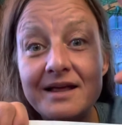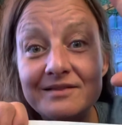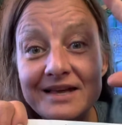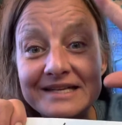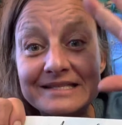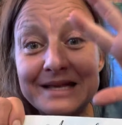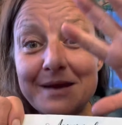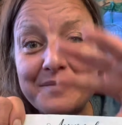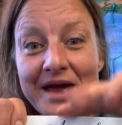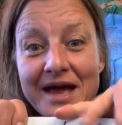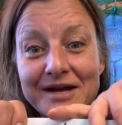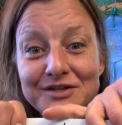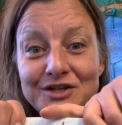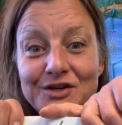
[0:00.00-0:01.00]
let's get
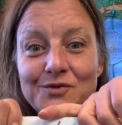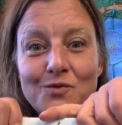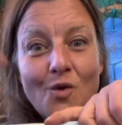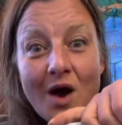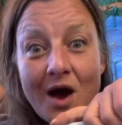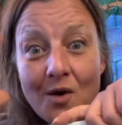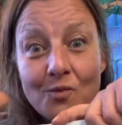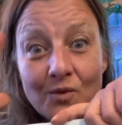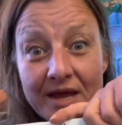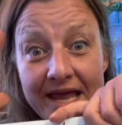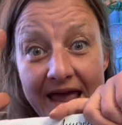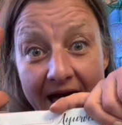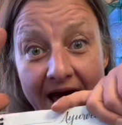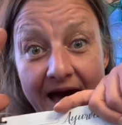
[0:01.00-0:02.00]
back to what we
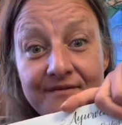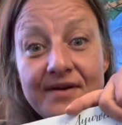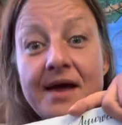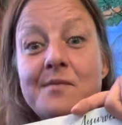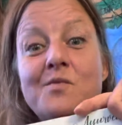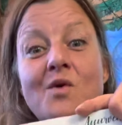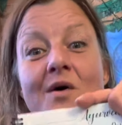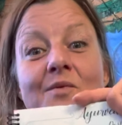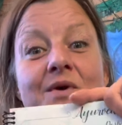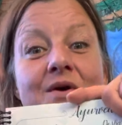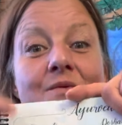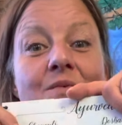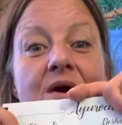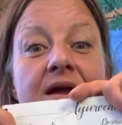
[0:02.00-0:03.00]
have and what we
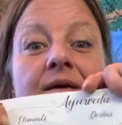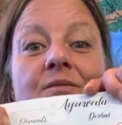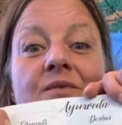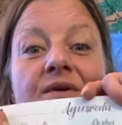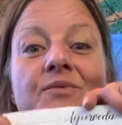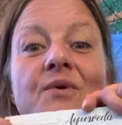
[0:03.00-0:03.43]
are working with.